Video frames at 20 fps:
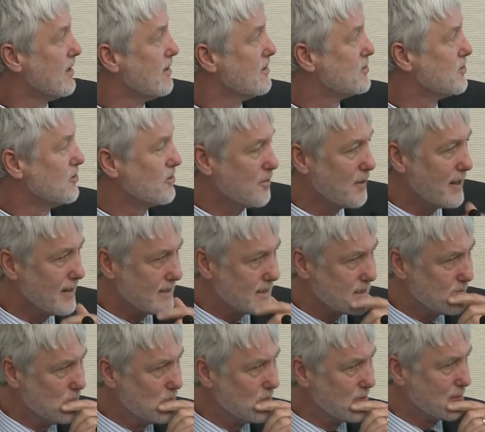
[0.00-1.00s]
talk about
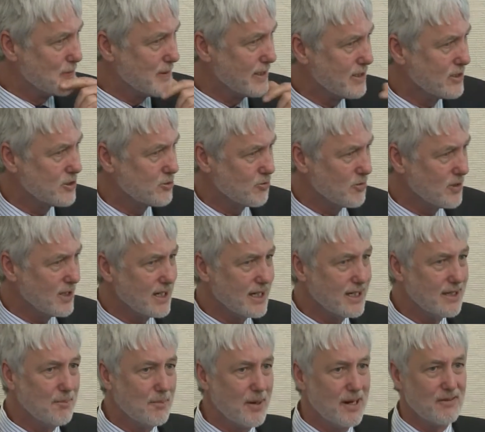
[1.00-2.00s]
this morning, because really
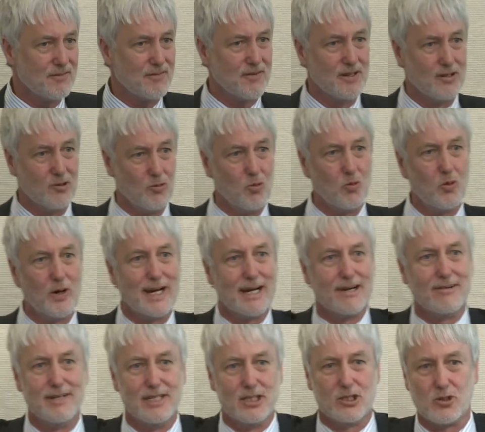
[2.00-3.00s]
the benefit that
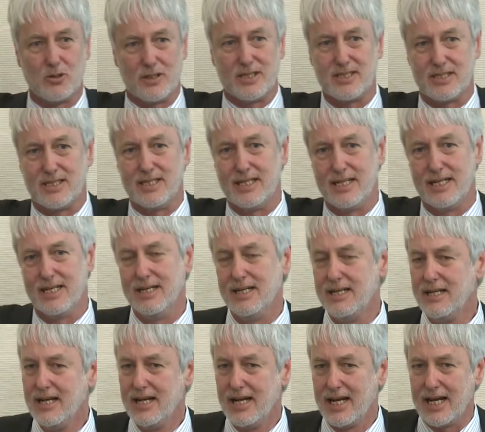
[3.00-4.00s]
we're interested in
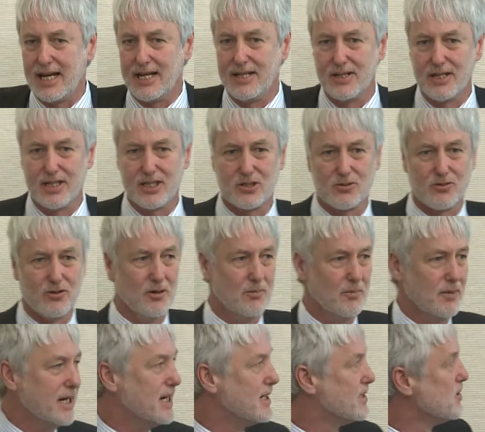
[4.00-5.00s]
this
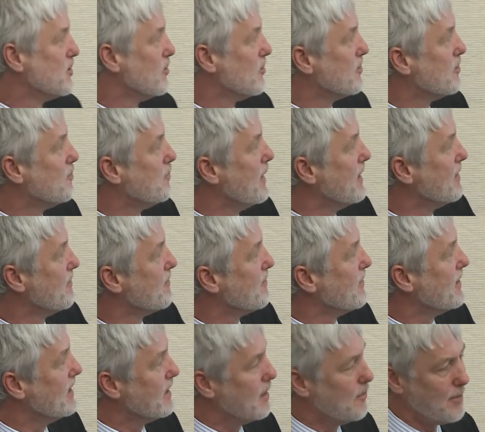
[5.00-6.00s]
room is not the
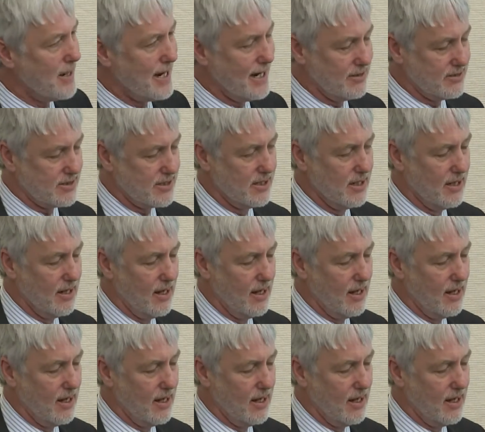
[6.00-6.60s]
benefit about